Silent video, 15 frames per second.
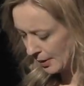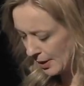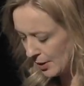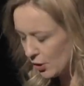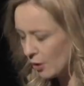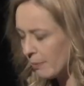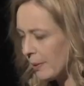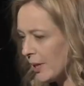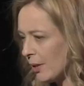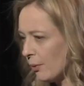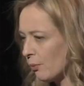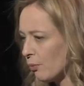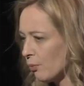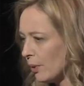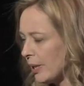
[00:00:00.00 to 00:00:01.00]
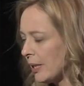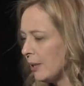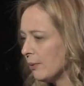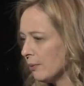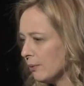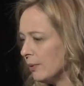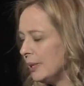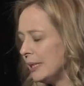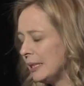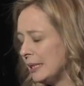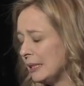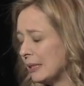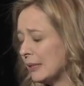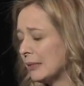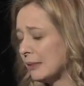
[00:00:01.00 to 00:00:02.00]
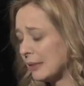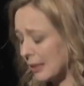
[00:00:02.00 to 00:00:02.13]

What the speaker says: It took me a really, really long